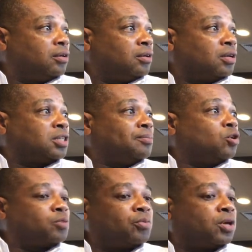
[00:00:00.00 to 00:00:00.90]
Because see,
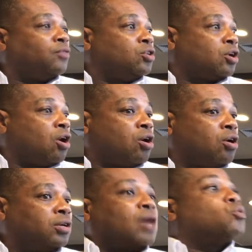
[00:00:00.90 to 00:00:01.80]
most people give you a
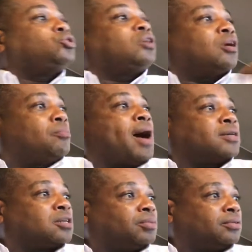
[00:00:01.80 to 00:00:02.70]
card, they want you to come buy
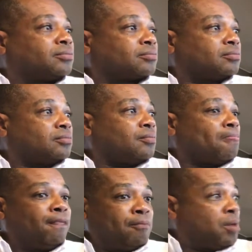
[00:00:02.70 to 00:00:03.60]
something.
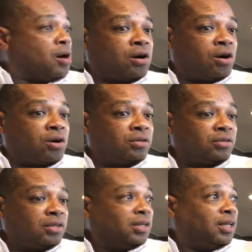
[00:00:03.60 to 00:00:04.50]
Yeah. My card
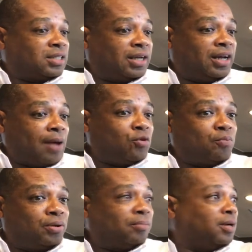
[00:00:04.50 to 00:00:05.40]
is saying, I'm going
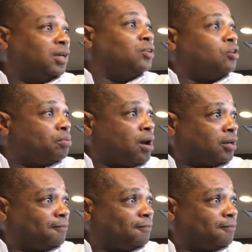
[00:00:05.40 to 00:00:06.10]
to put money in your in, pocket.